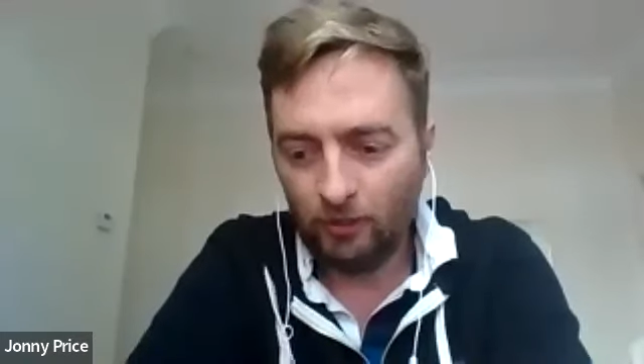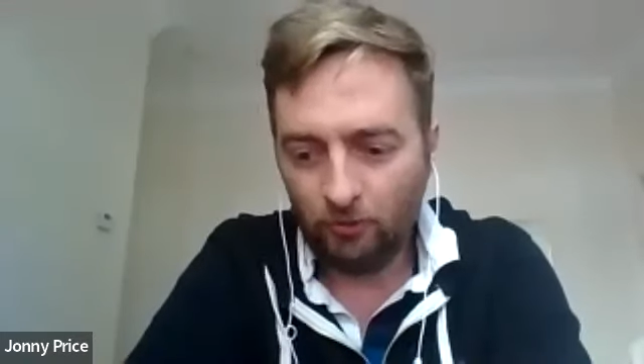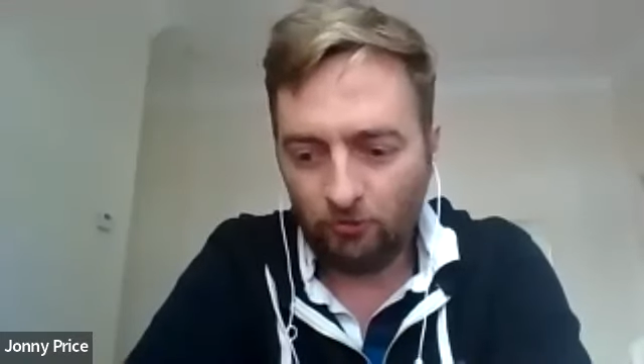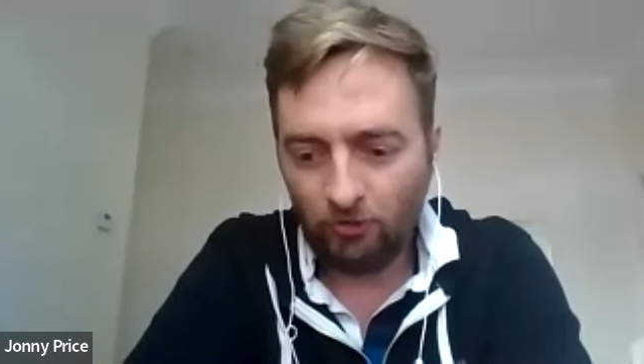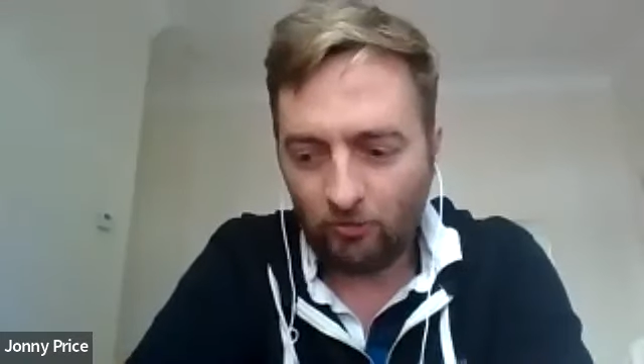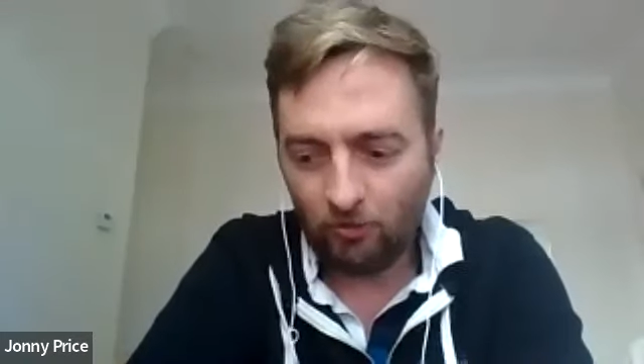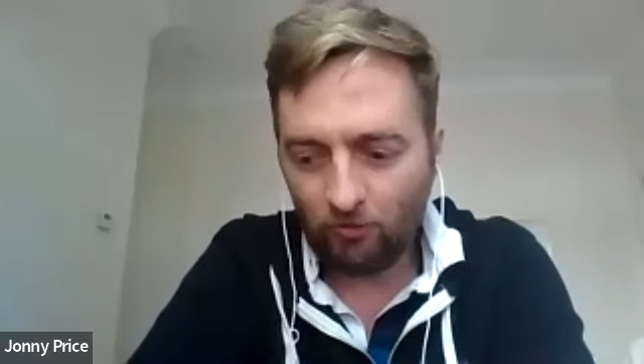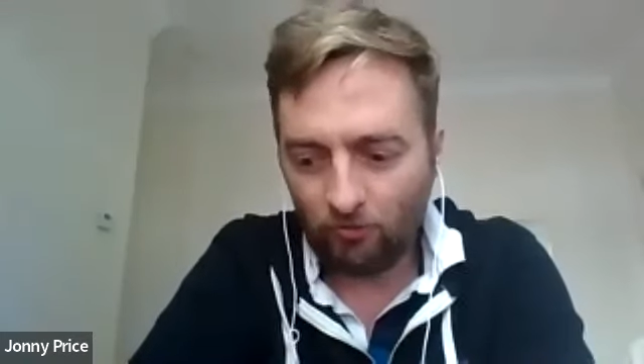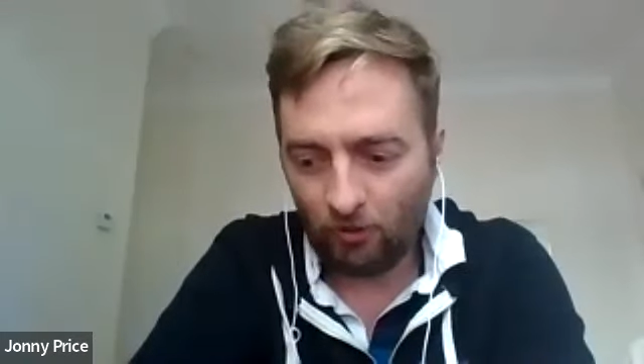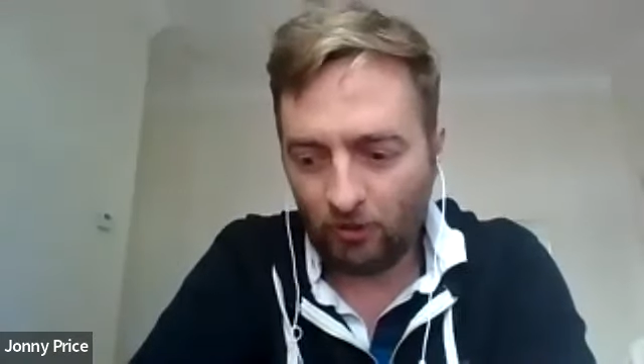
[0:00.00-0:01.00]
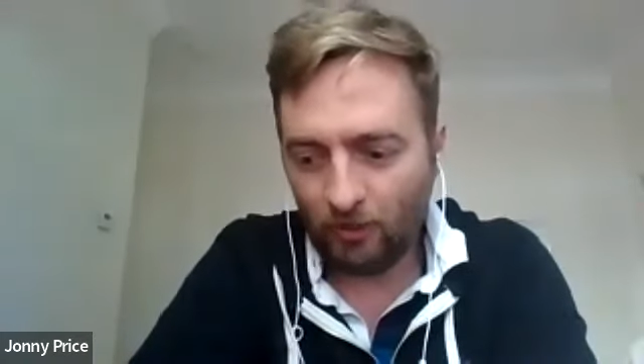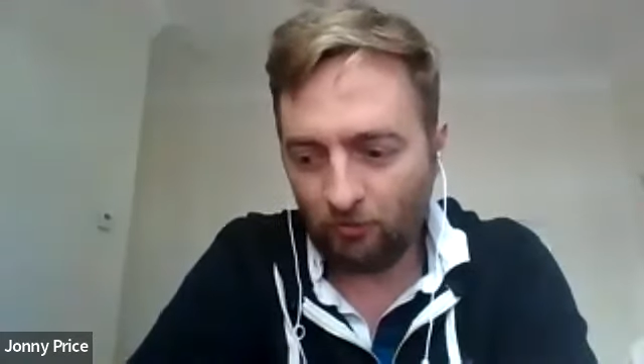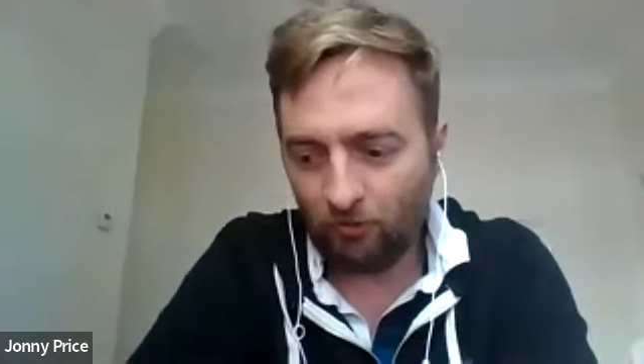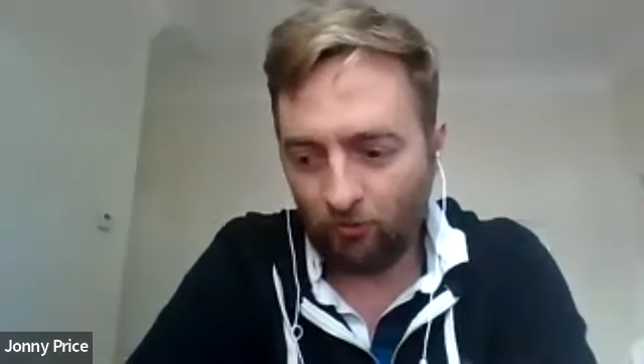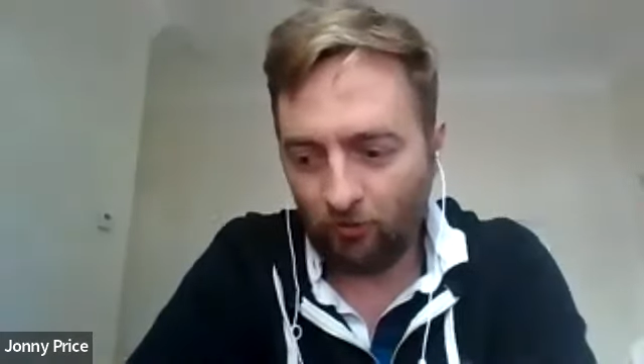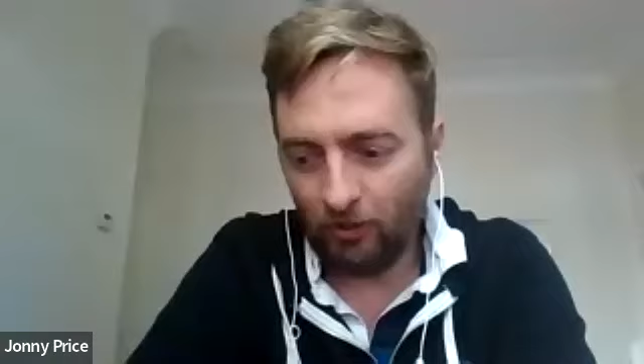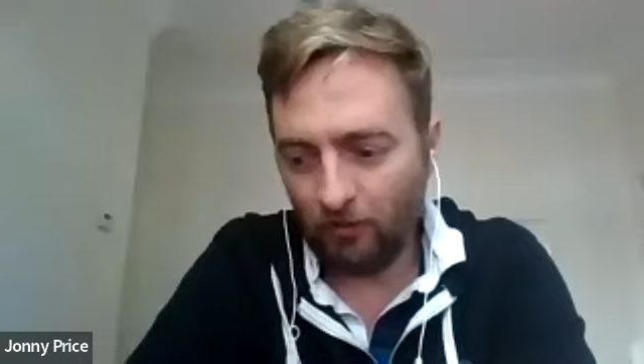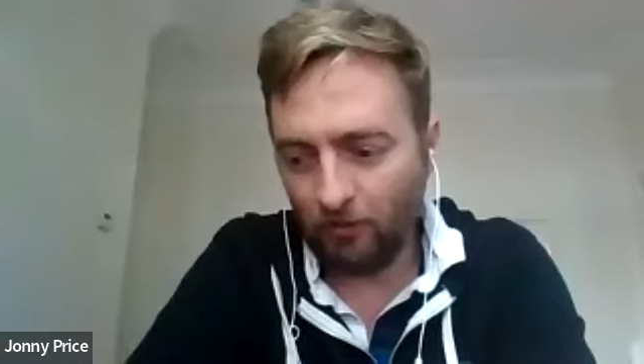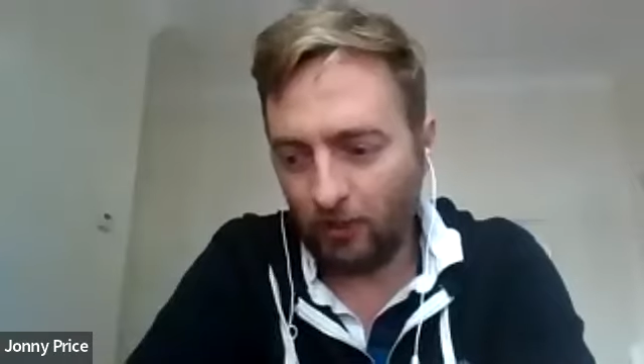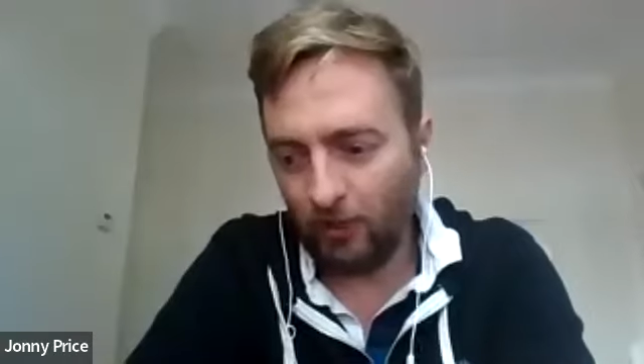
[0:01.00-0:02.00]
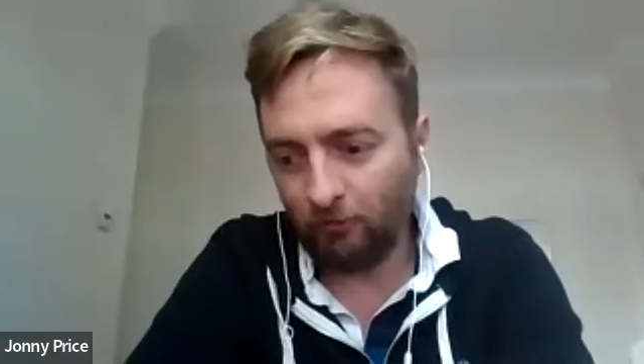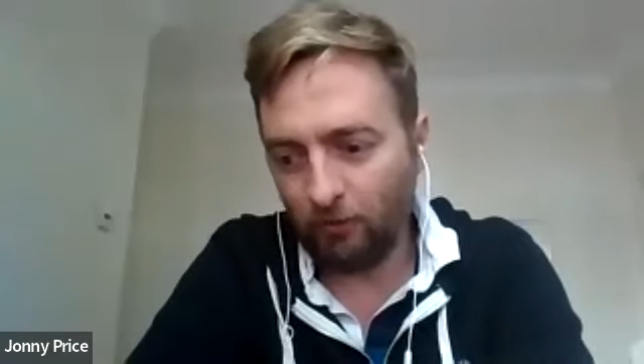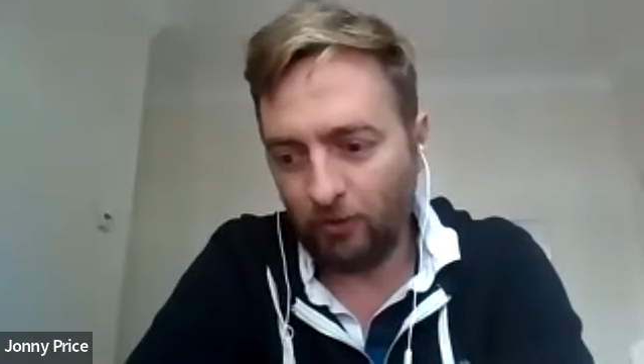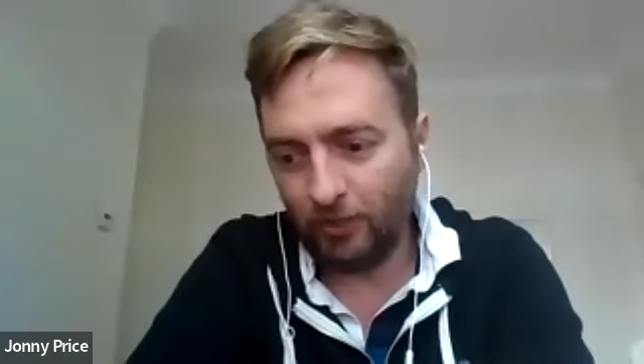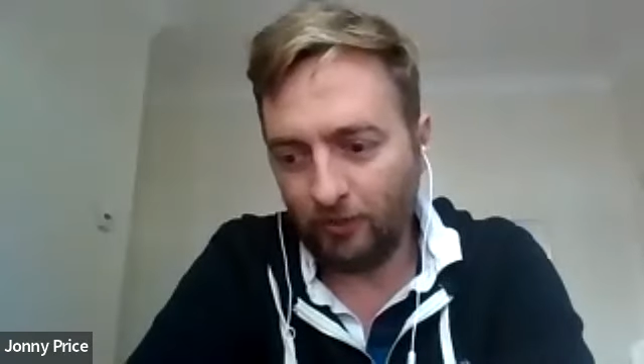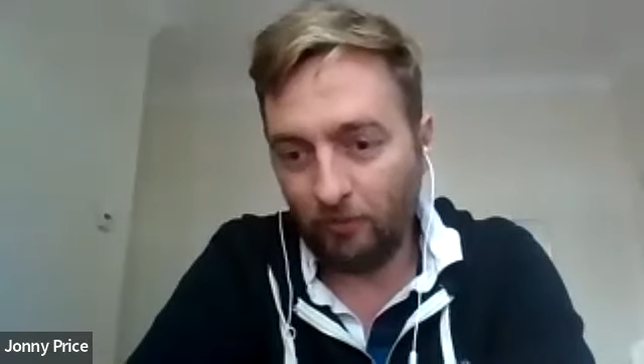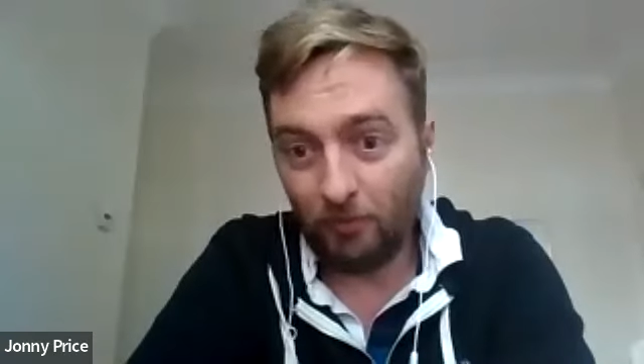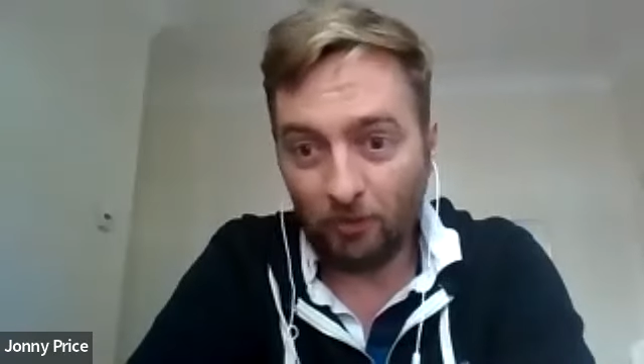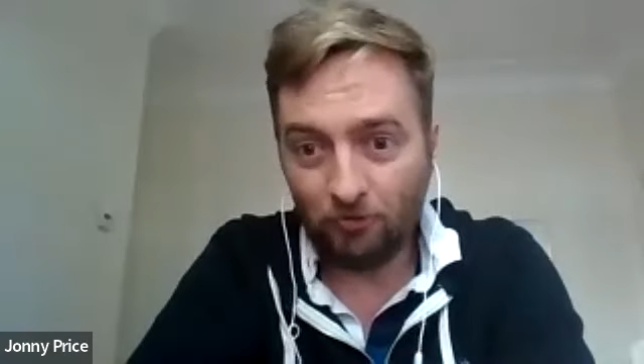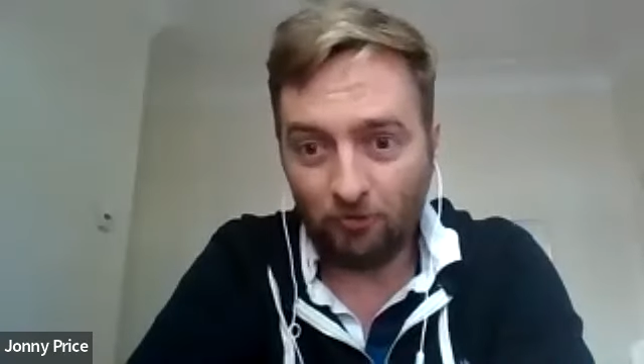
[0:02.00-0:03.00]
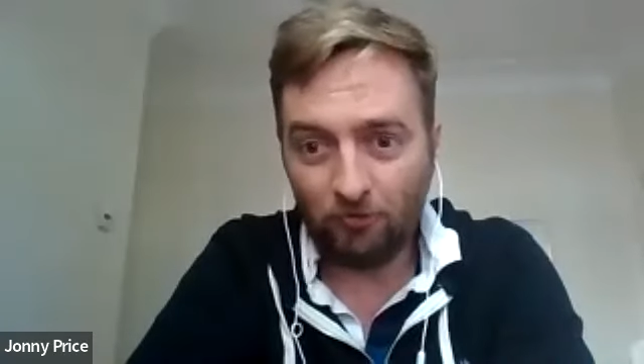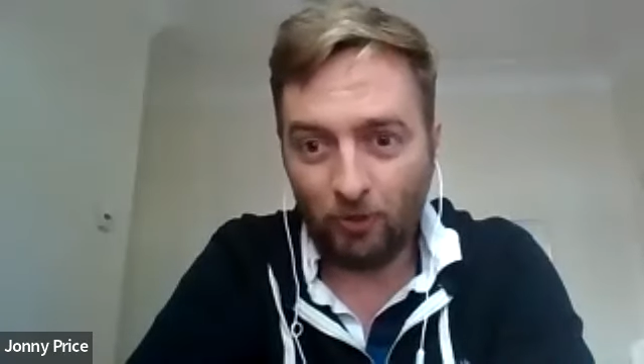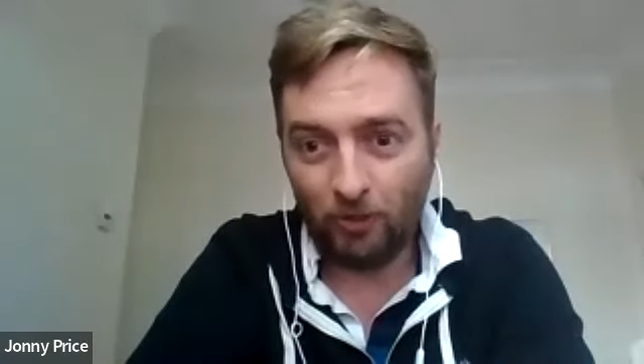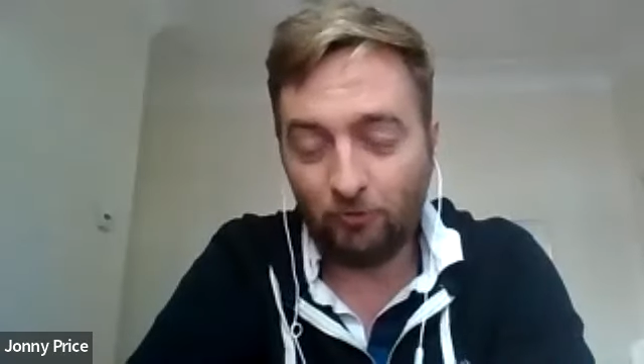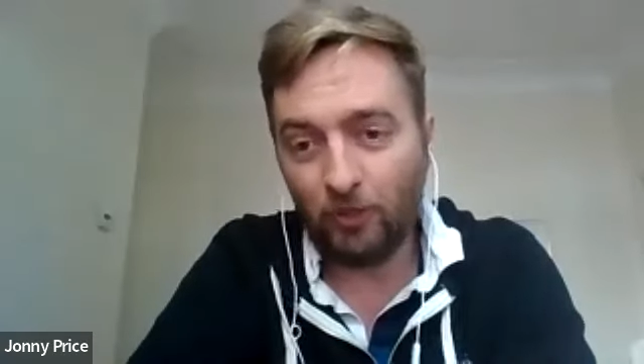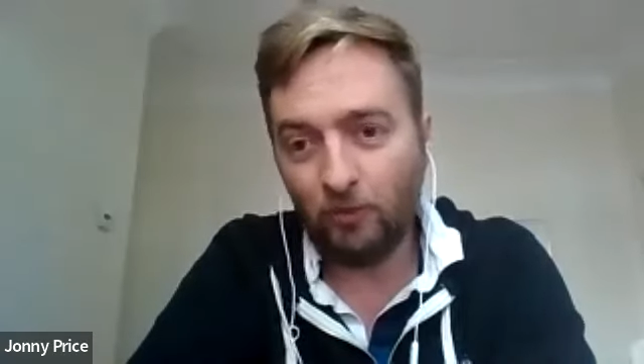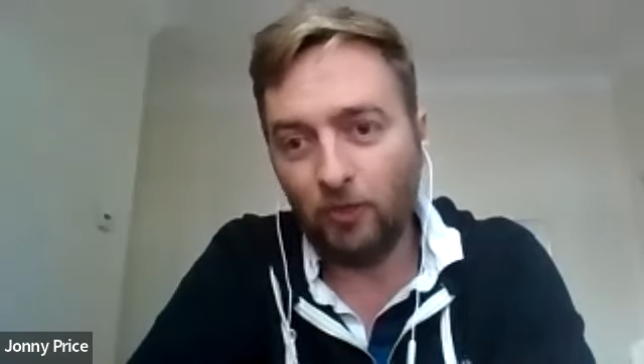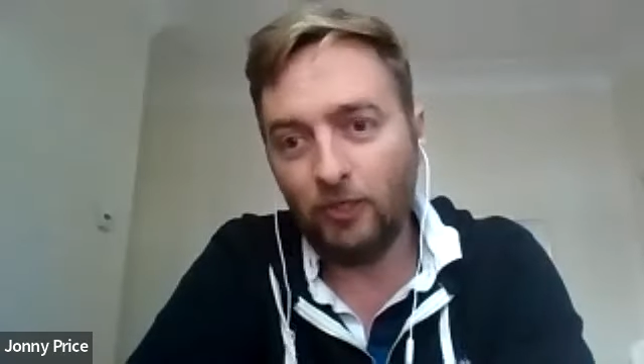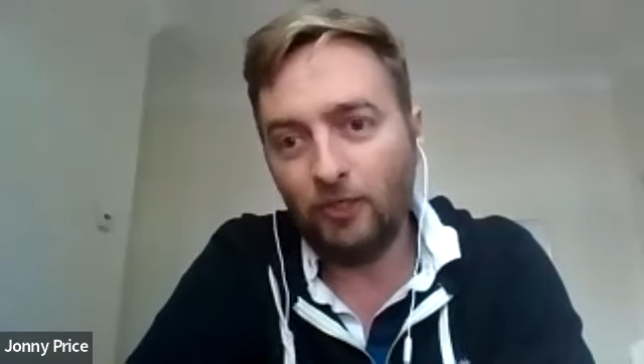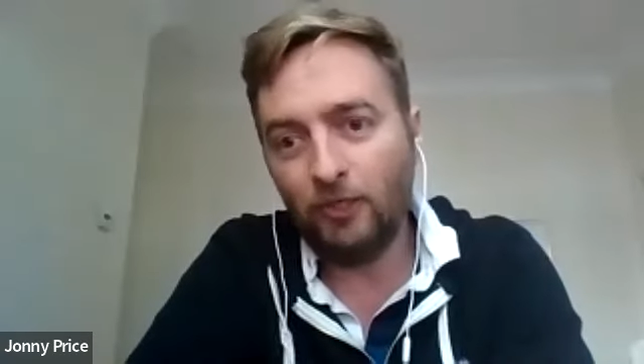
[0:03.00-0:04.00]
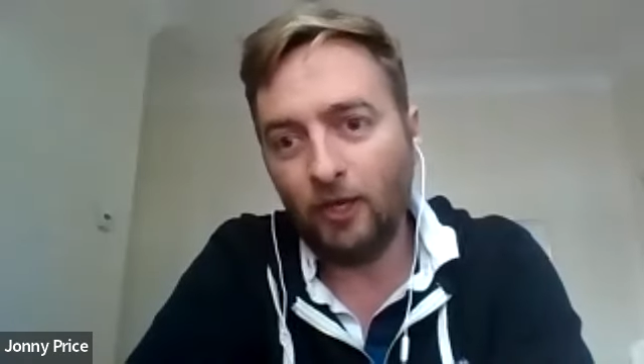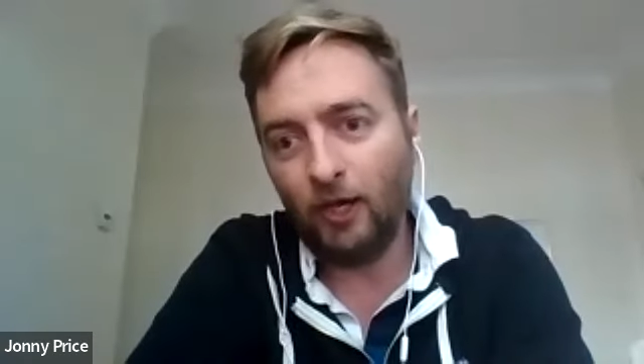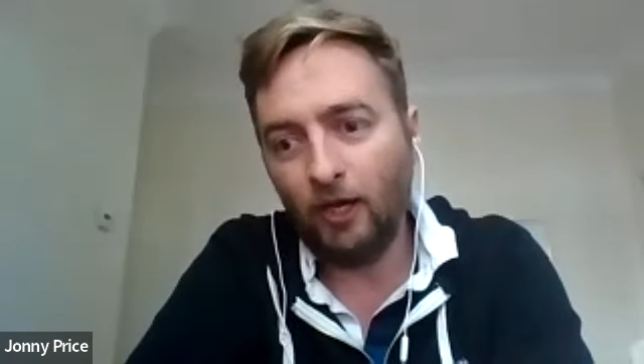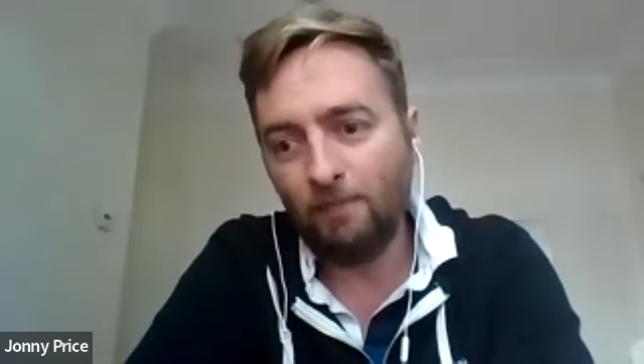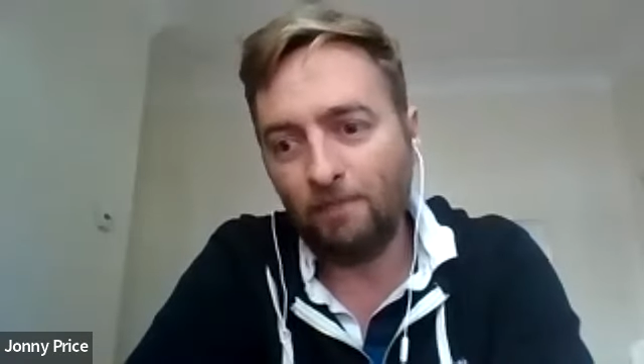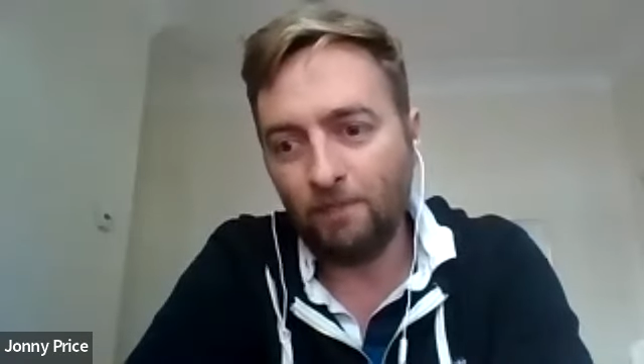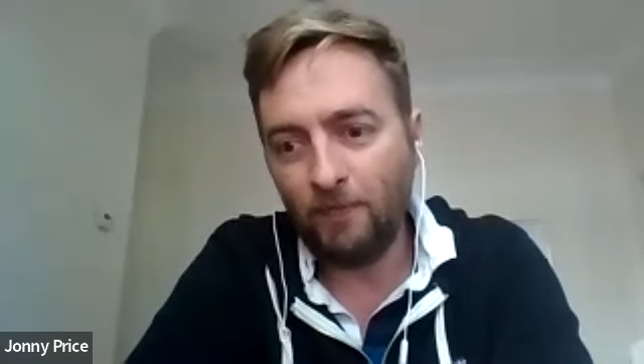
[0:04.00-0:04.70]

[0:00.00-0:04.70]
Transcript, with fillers: the rule changes that the SEC uh, rolled out in March of 2021 um,